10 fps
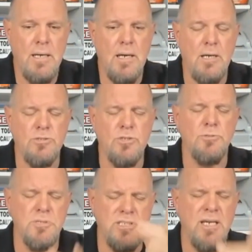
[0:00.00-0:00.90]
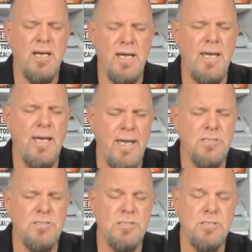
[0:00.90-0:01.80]

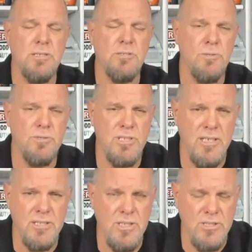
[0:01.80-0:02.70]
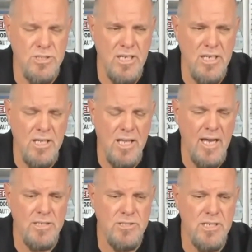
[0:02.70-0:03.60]
ANSI 606C
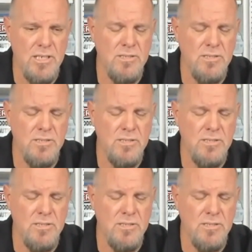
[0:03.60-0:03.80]
class.